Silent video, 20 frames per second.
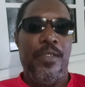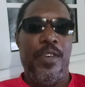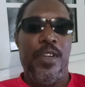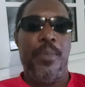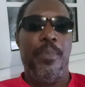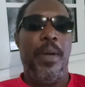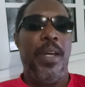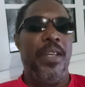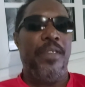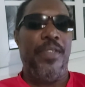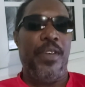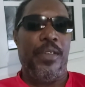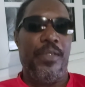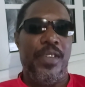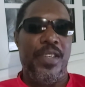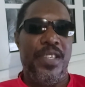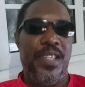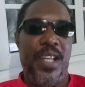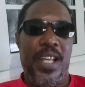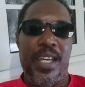for the benefit
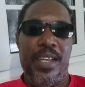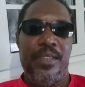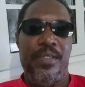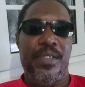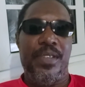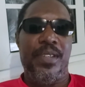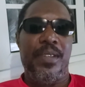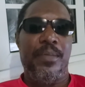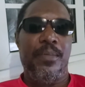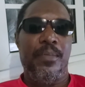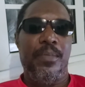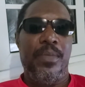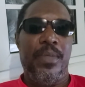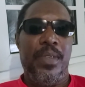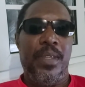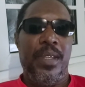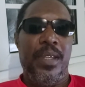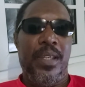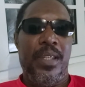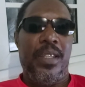of the slaves.
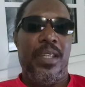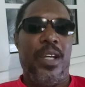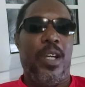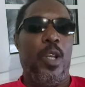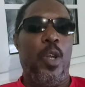The